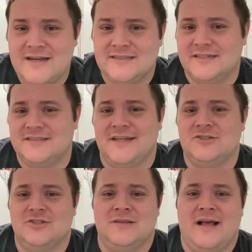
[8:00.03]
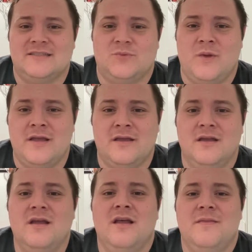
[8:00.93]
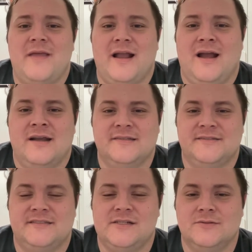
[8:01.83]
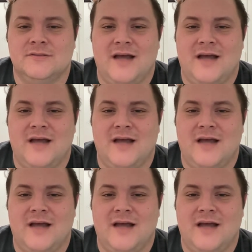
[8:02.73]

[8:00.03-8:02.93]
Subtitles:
his extension last week, that kind of sealed,